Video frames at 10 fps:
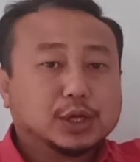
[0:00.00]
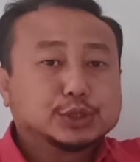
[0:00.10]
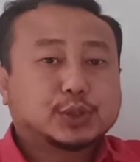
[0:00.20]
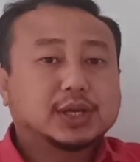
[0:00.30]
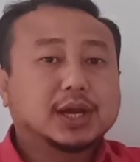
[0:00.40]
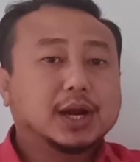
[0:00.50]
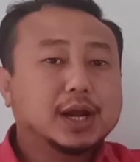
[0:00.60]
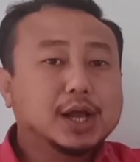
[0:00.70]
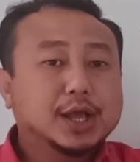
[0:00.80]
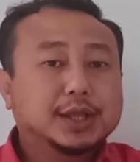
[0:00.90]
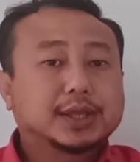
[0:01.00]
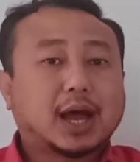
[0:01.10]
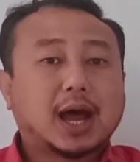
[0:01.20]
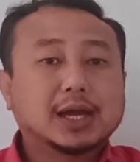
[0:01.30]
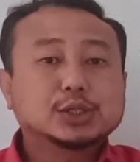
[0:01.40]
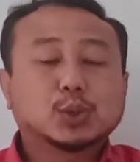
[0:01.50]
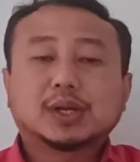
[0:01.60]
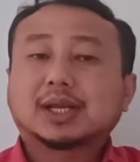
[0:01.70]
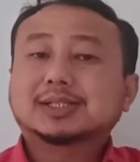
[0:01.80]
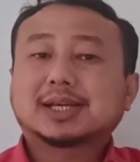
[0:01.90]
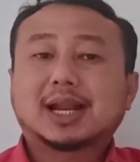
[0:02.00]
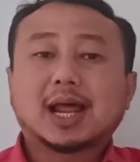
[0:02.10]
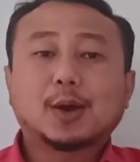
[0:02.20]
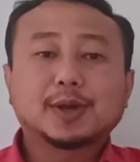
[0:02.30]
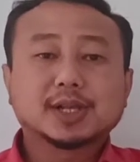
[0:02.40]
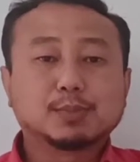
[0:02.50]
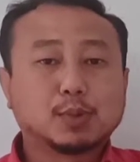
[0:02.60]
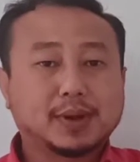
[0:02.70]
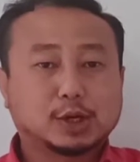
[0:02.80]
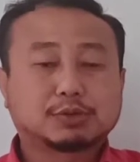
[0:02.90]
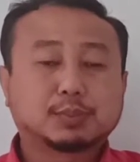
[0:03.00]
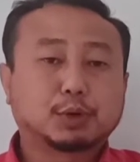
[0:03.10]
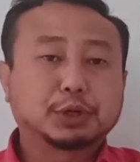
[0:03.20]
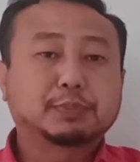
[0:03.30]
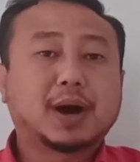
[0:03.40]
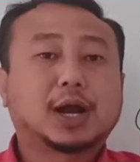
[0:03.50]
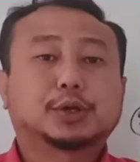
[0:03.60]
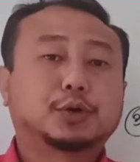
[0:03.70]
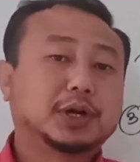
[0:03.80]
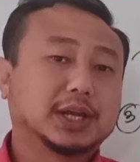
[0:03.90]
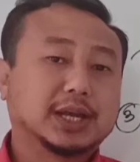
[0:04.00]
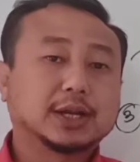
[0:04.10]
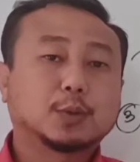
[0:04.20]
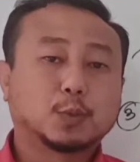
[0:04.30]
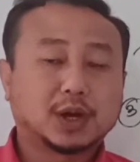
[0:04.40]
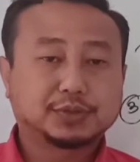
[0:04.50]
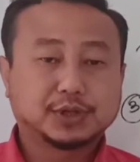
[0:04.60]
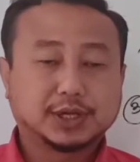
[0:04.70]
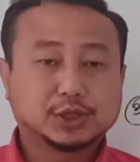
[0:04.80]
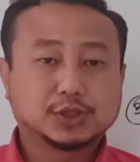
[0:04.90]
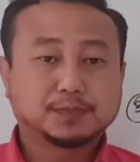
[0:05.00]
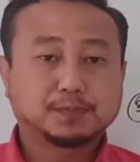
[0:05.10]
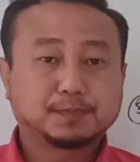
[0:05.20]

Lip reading: So here, the hind joint is allowing the movement of the body part only in one direction.